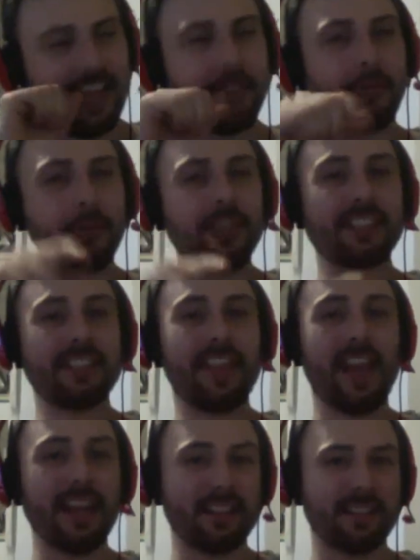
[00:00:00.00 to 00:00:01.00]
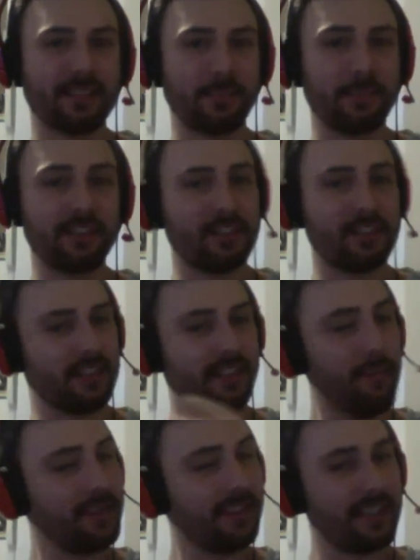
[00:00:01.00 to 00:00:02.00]
3 stances, which is the
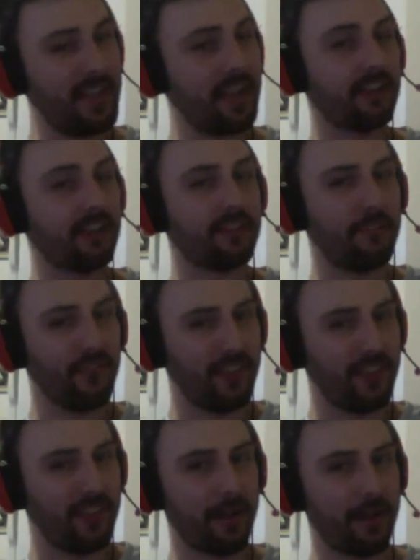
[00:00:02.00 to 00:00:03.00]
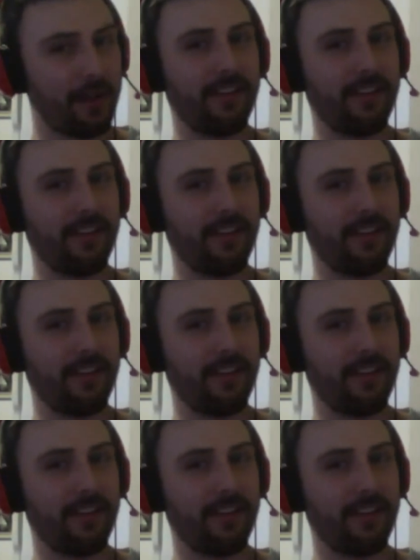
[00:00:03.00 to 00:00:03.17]
same as Neo, if you think about it.